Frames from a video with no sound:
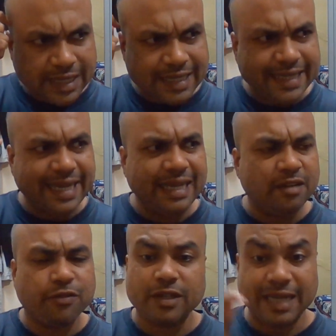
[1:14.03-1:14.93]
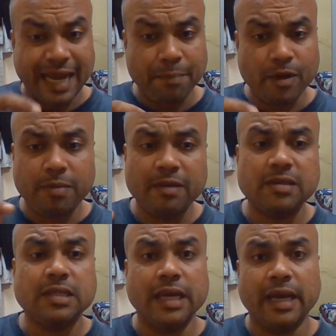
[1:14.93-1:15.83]
Then for the laptop, I
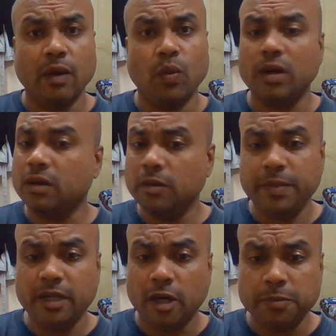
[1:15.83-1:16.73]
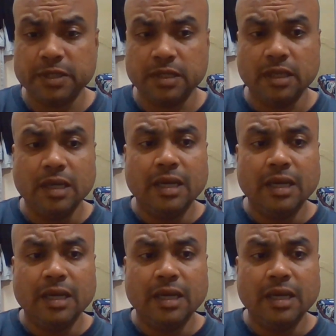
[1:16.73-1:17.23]
was thinking what could be the option.